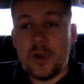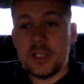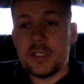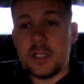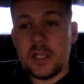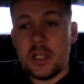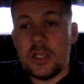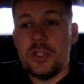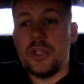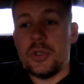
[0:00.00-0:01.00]

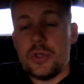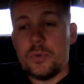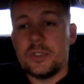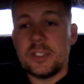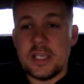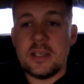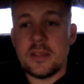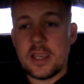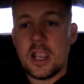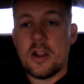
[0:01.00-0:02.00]
President, do you see
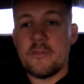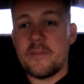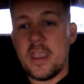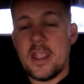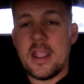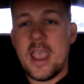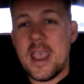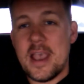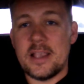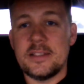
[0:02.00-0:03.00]
the caravan
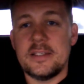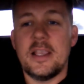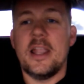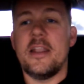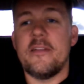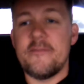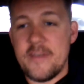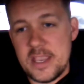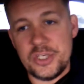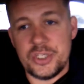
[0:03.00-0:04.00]
as an
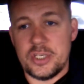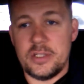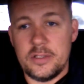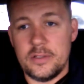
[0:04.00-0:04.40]
invasion?